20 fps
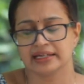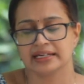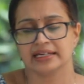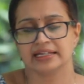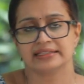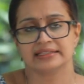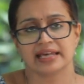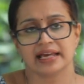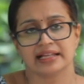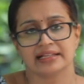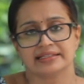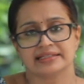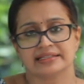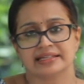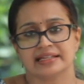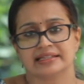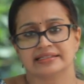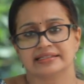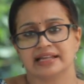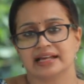he tells
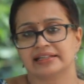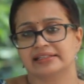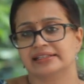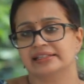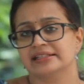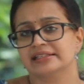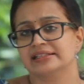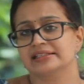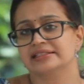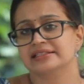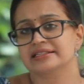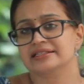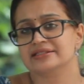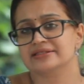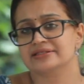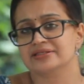us that it is